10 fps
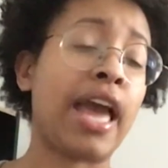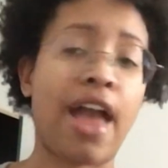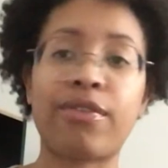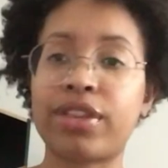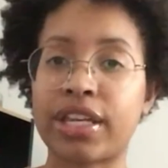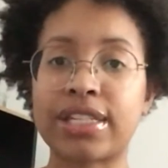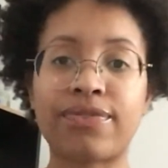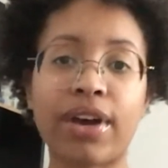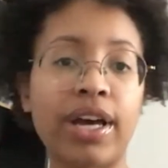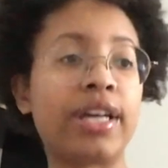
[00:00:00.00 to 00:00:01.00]
everything is
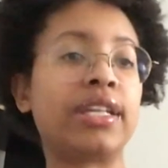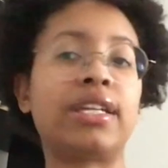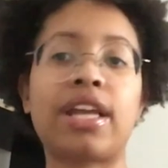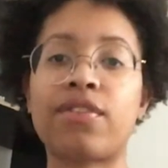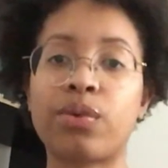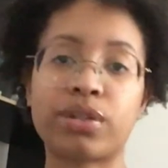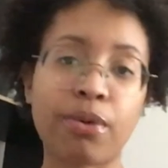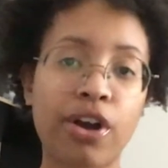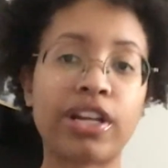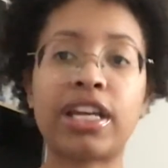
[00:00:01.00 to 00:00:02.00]
fun and everyone's
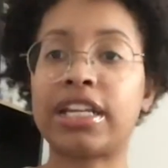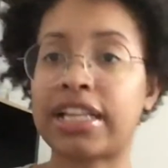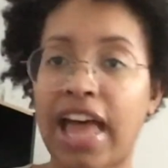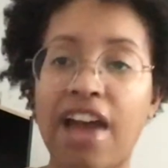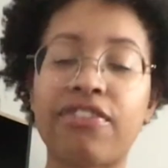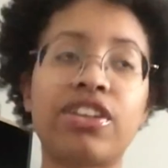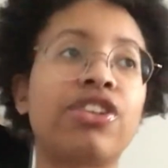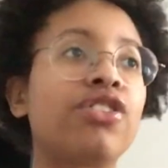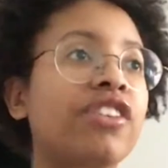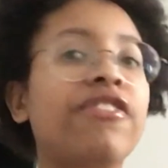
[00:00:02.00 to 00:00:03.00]
partying and laughing,
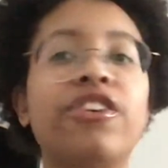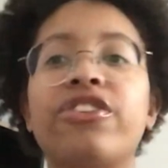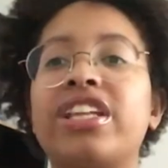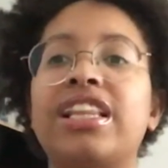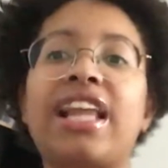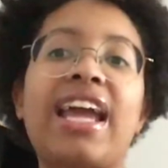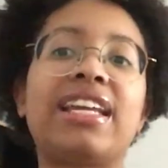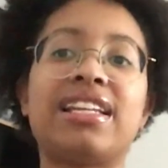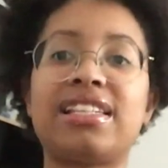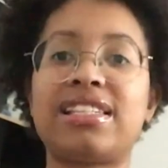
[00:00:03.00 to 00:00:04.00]
you can feel the
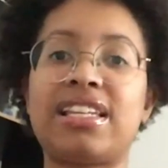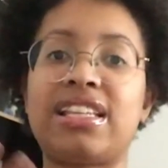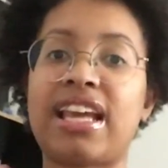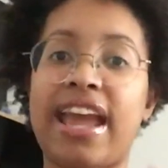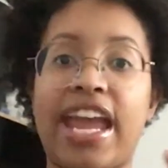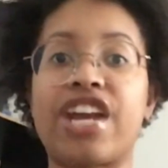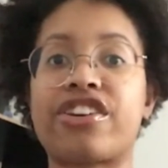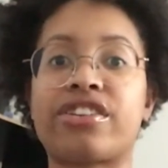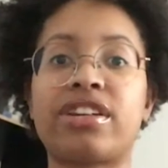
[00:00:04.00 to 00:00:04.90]
lightness in the air.